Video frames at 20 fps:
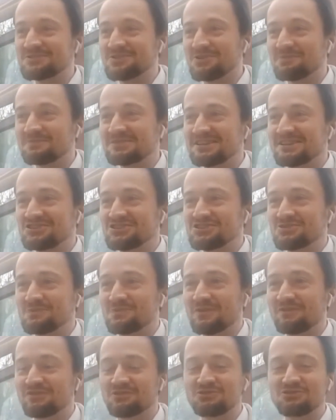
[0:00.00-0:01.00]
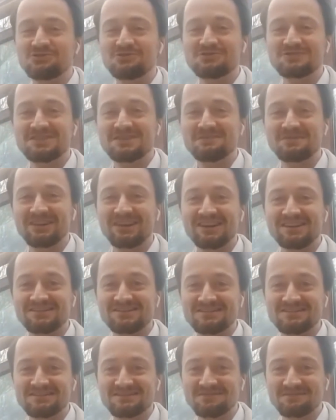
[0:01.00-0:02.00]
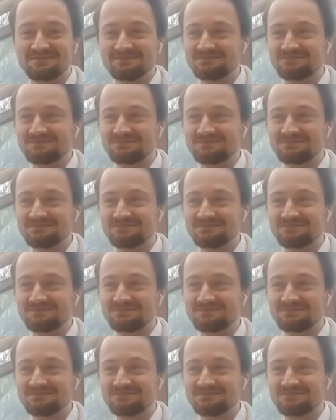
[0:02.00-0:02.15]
competition with your new simulators?